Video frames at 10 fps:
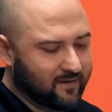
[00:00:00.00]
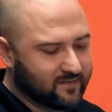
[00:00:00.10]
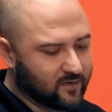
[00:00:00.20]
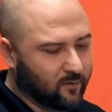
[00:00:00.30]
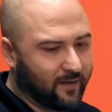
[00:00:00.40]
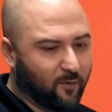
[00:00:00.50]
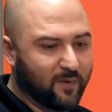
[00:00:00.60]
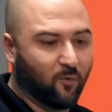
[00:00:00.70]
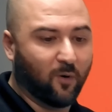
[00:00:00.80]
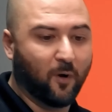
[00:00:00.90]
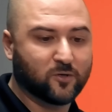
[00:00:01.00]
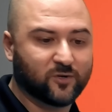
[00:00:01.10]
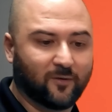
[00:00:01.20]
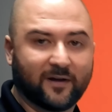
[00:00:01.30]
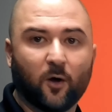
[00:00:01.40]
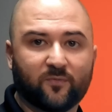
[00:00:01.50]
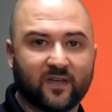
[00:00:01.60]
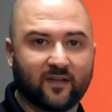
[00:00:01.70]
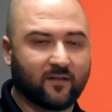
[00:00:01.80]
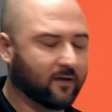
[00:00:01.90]
So that would be more emotional, like no
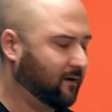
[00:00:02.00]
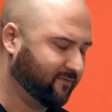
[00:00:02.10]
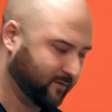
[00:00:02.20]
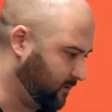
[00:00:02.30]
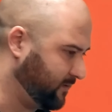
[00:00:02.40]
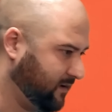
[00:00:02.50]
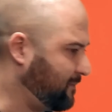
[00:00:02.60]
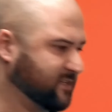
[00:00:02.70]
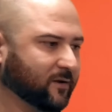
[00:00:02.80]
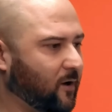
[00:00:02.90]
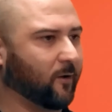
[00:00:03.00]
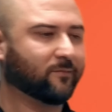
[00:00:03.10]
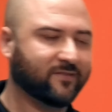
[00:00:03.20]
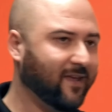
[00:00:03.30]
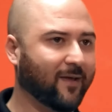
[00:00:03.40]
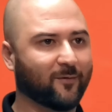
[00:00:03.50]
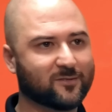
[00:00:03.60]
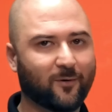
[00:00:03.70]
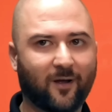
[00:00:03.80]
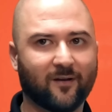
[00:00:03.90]
thinking, like oh, I feel lonely. I'm just gonna call her. Hey,
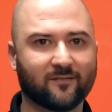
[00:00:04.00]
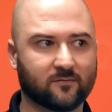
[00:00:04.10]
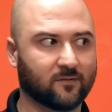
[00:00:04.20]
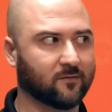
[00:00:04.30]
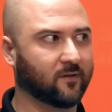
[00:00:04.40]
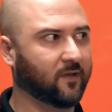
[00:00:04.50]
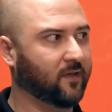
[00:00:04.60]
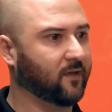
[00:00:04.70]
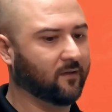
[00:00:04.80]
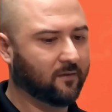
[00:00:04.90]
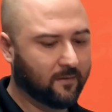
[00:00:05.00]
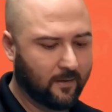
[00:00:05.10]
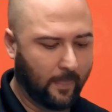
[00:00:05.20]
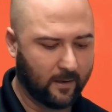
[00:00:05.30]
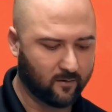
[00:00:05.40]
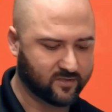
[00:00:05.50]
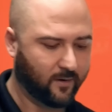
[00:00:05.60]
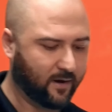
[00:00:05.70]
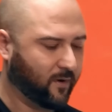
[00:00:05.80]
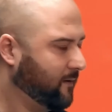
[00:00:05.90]
what's going on? Oh, hey, you know.
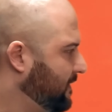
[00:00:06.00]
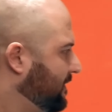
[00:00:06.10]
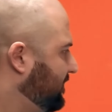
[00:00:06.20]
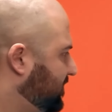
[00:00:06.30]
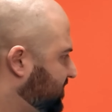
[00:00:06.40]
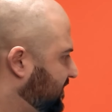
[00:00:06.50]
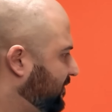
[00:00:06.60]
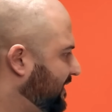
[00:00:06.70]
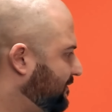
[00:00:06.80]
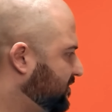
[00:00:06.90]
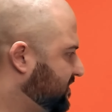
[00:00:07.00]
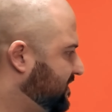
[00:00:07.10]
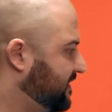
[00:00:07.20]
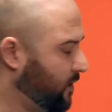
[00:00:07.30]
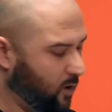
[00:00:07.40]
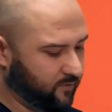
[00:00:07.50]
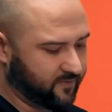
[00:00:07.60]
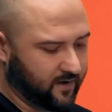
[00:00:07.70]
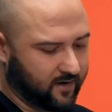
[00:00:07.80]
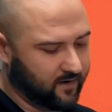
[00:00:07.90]
So anyway, there's different levels to this, and then
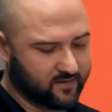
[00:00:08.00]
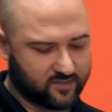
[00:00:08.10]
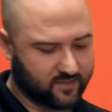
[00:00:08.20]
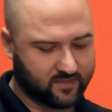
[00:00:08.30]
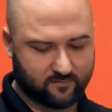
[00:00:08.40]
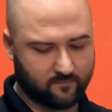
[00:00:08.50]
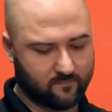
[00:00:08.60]
overthinking is just,